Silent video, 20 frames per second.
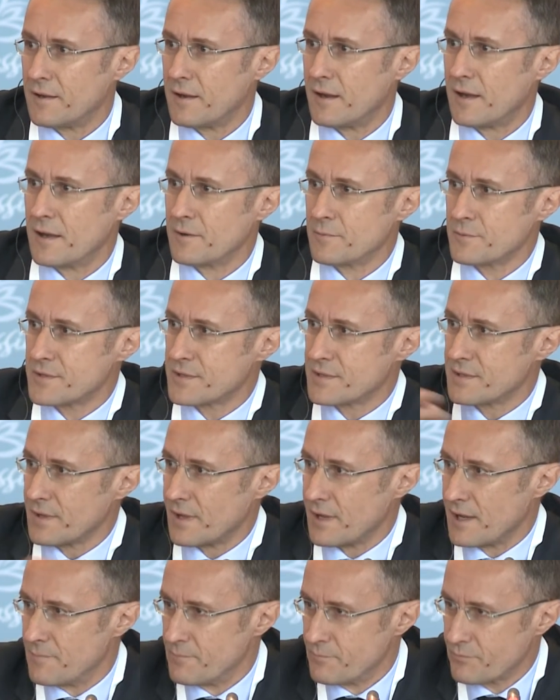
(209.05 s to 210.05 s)
His
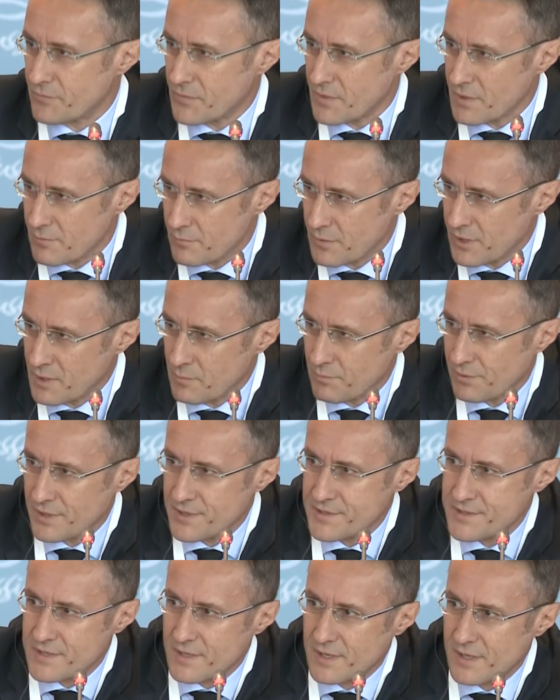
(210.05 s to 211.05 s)
Excellency talk about
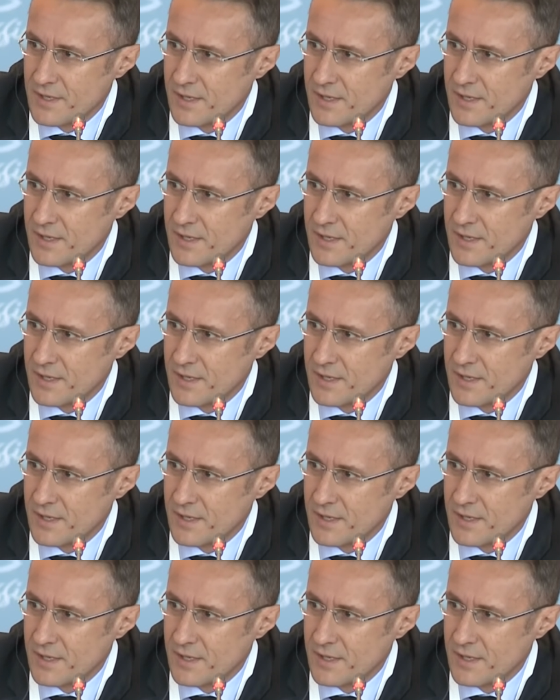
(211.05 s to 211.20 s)
the